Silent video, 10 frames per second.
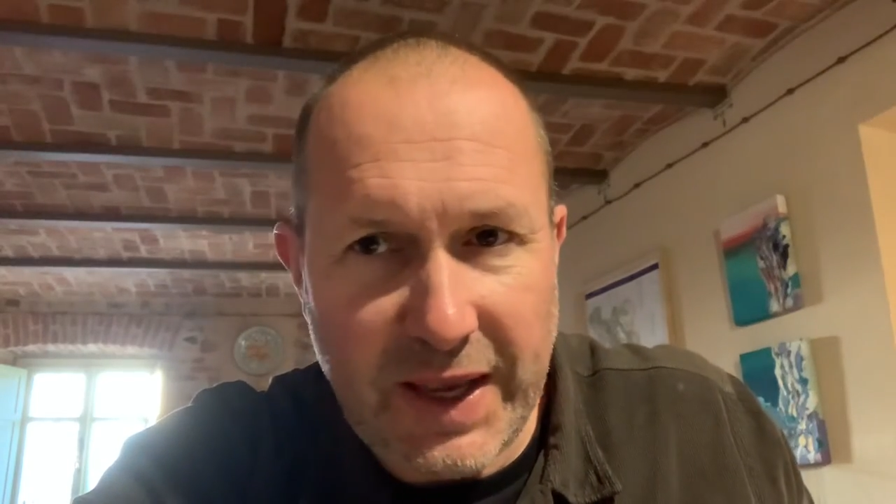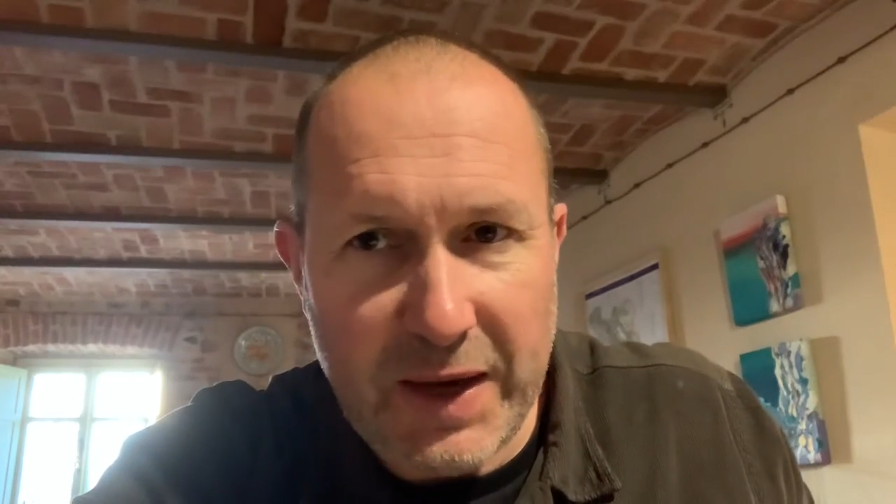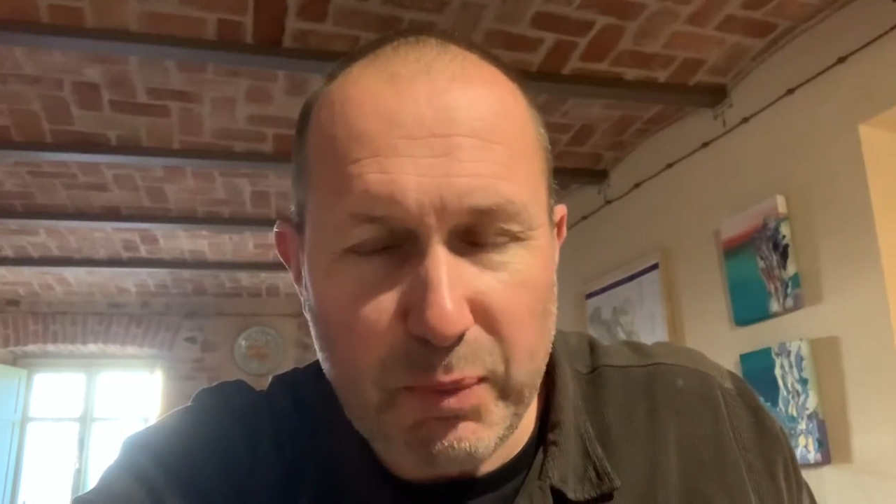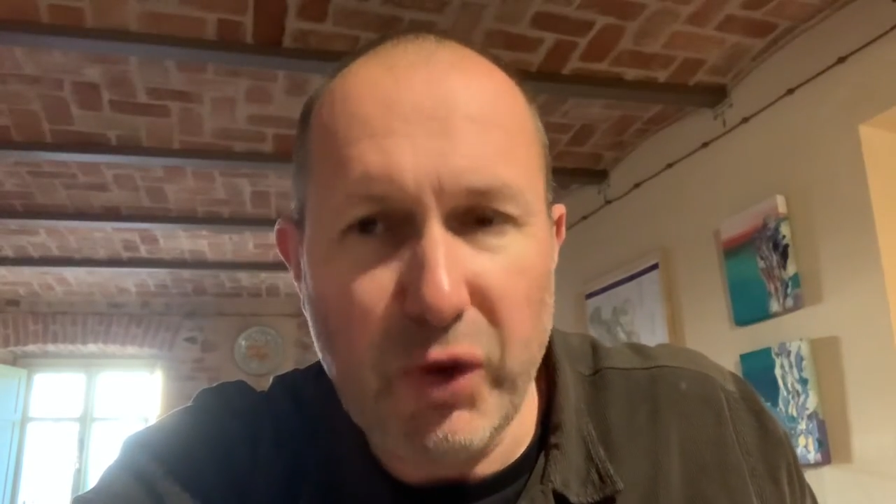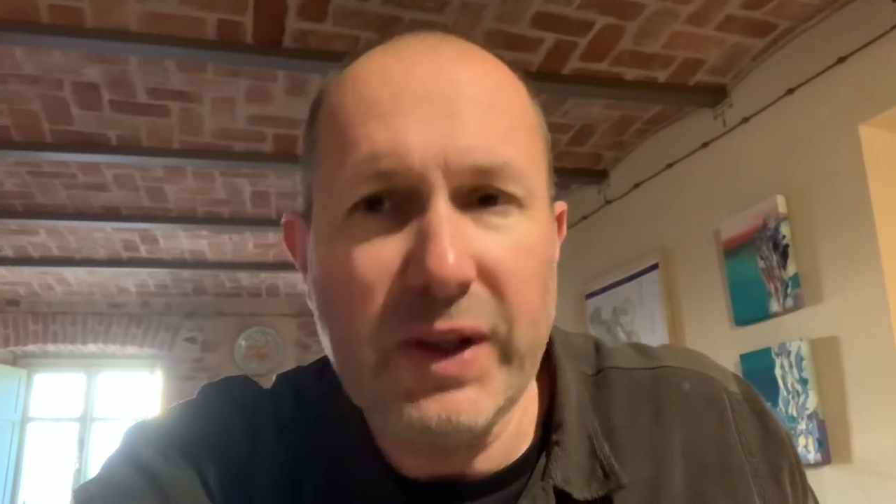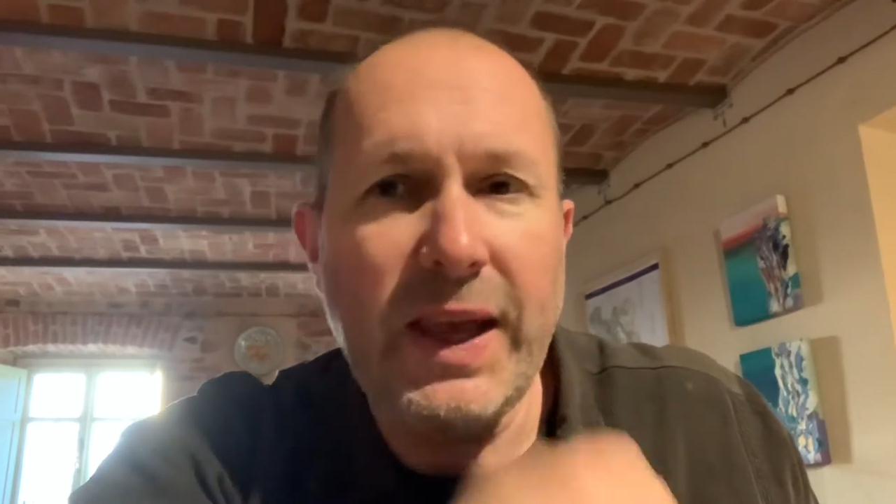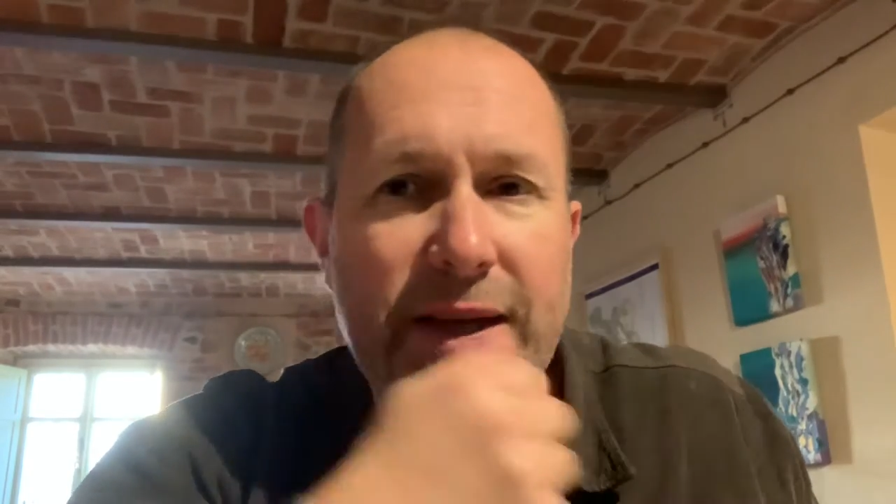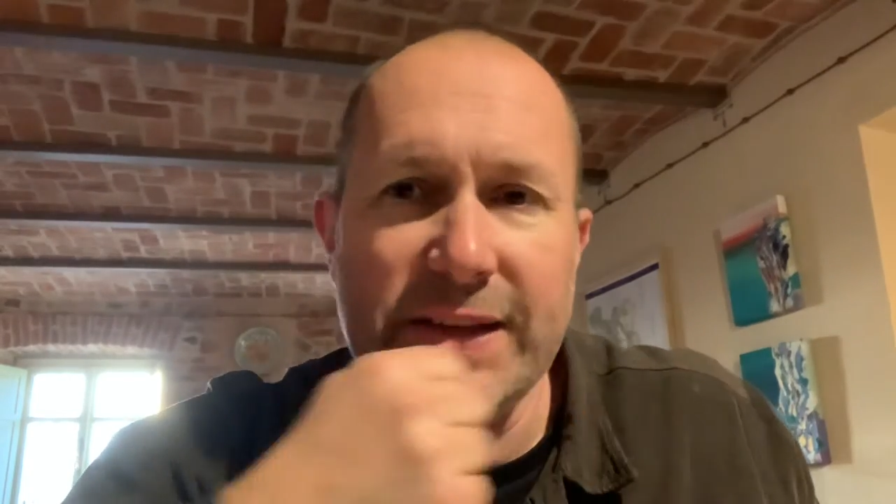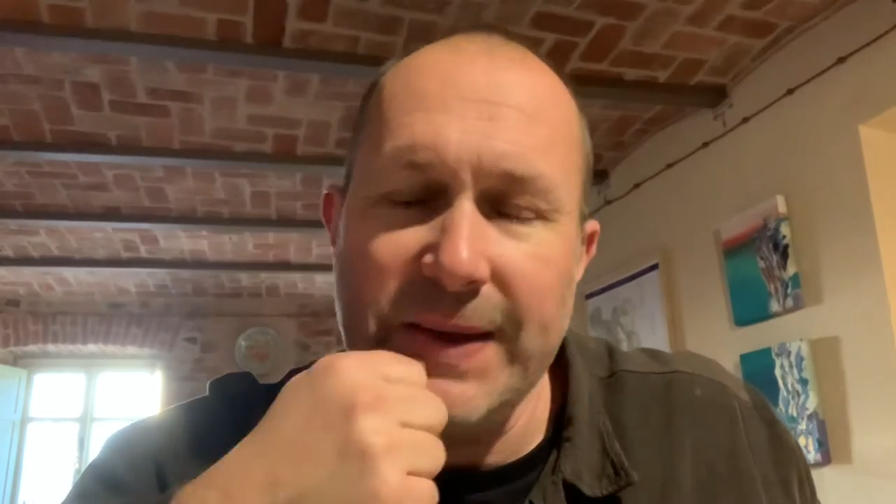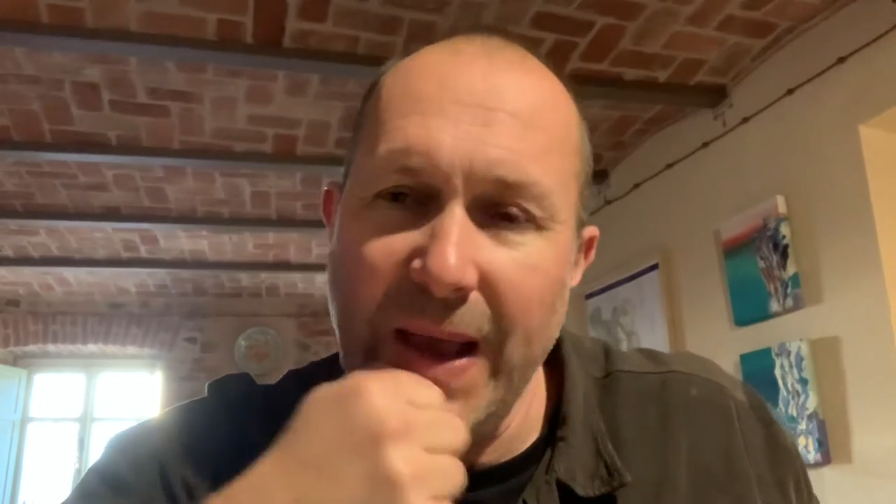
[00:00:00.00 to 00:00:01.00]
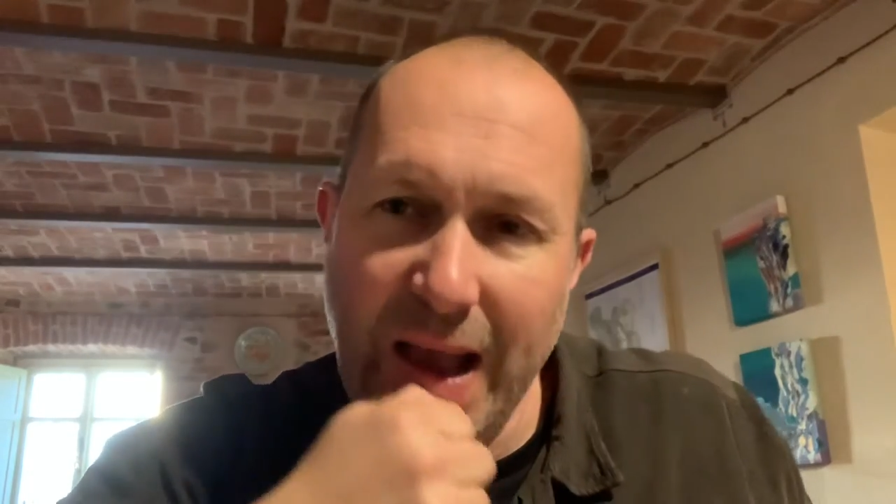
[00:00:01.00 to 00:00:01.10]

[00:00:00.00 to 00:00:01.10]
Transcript: April case.